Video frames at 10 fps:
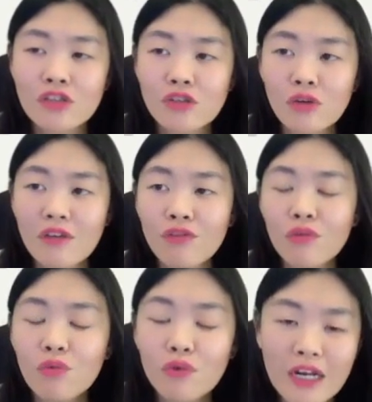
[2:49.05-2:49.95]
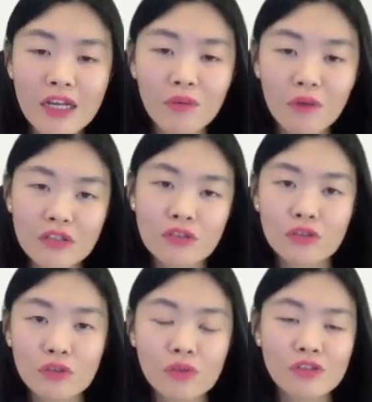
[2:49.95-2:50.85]
So if you really want to
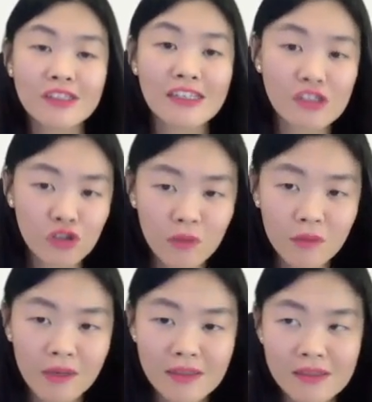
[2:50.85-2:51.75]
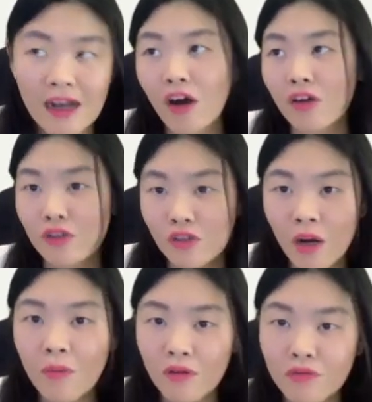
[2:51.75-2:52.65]
use this nobleman star on
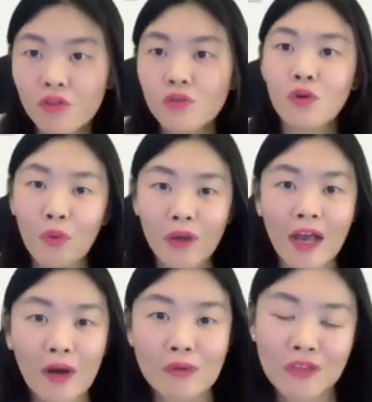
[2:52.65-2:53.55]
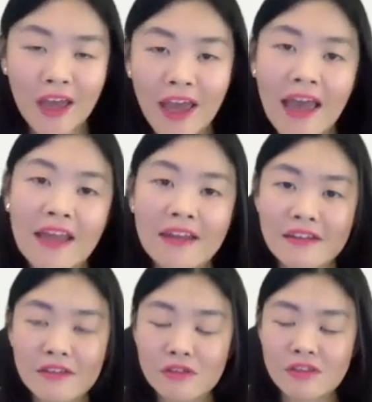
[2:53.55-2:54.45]
top of you going out there
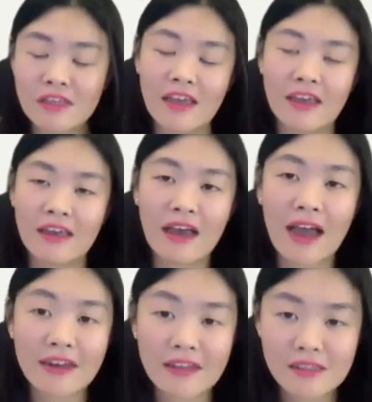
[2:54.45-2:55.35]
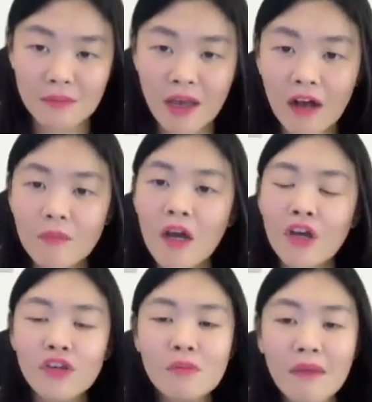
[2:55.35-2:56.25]
and you say, I need some help,
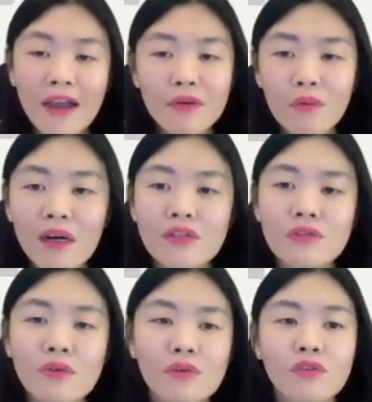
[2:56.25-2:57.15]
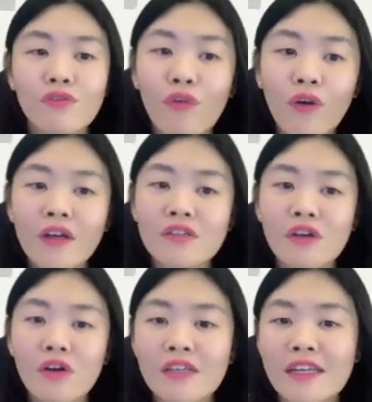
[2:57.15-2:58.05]
you might want to also focus
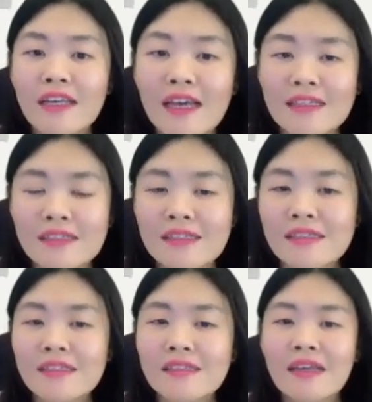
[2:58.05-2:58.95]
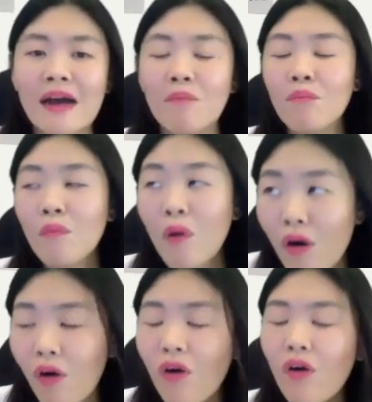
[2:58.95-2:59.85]
on getting assistance that are
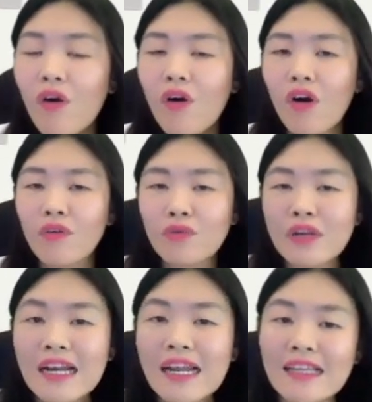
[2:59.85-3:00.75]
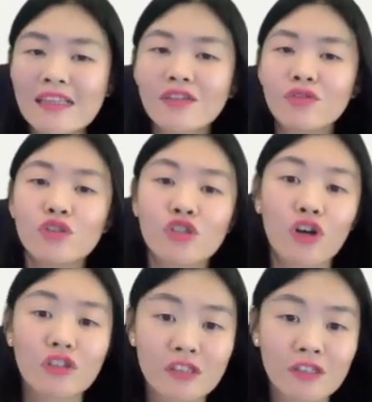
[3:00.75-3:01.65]
more related to
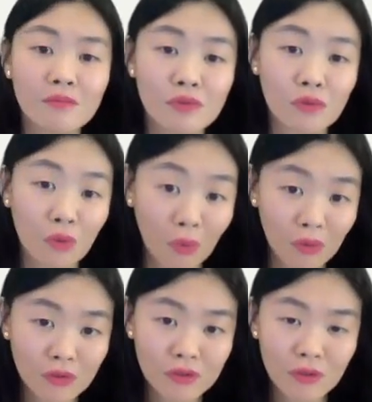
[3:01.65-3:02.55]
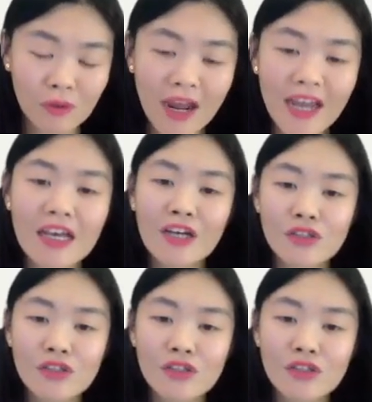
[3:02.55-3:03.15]
short-term goals, right?